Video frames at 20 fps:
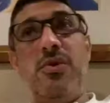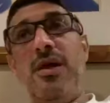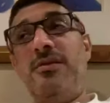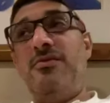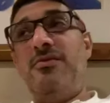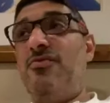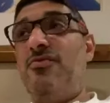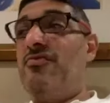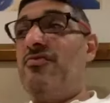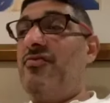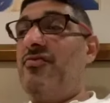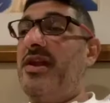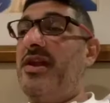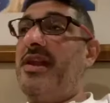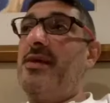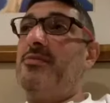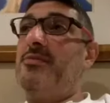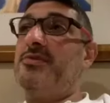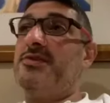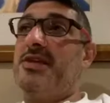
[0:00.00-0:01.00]
And
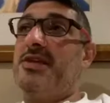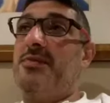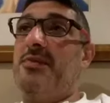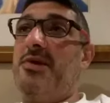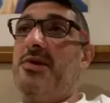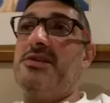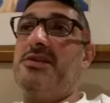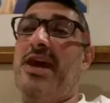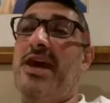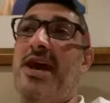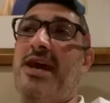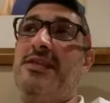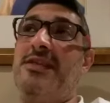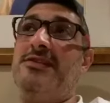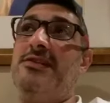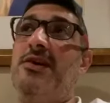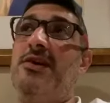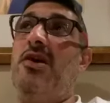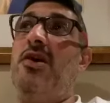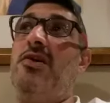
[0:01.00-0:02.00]
Redknapp was saying where his hands